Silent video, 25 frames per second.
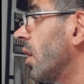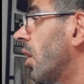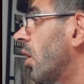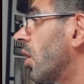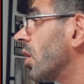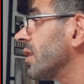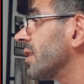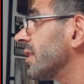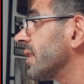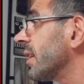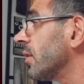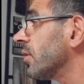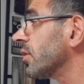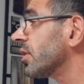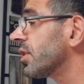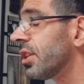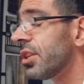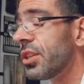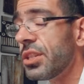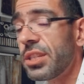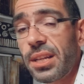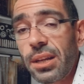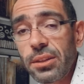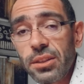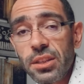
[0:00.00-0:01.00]
hard
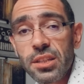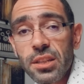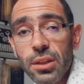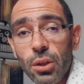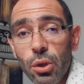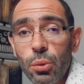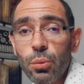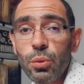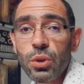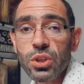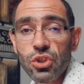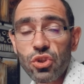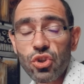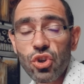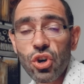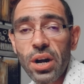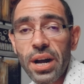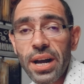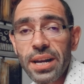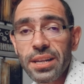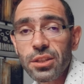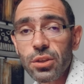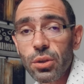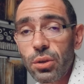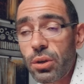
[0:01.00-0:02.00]
seltzers. Now this load was
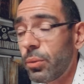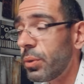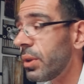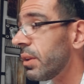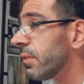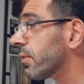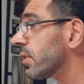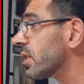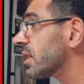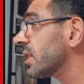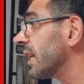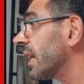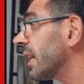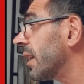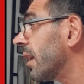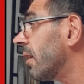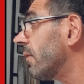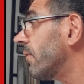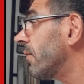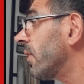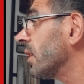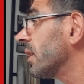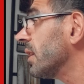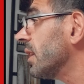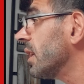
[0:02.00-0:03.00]
dry, so the reefer stayed
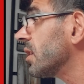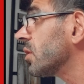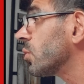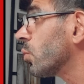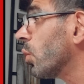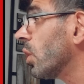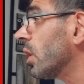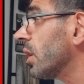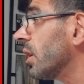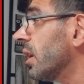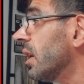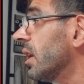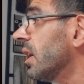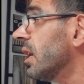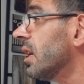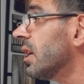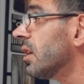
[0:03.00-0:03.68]
off on this one.